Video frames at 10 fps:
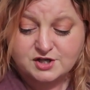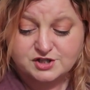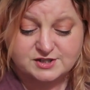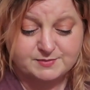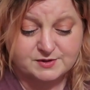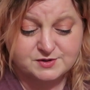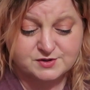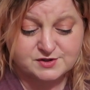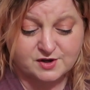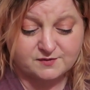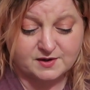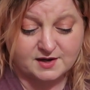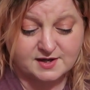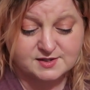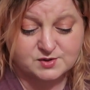She's built herself a
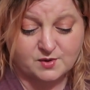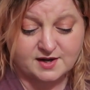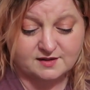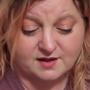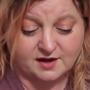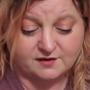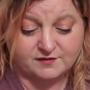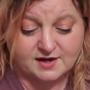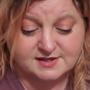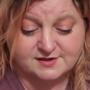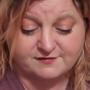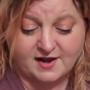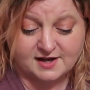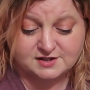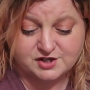nice quiet life as a
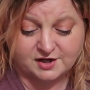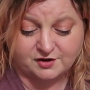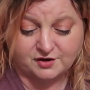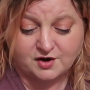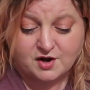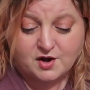fact checker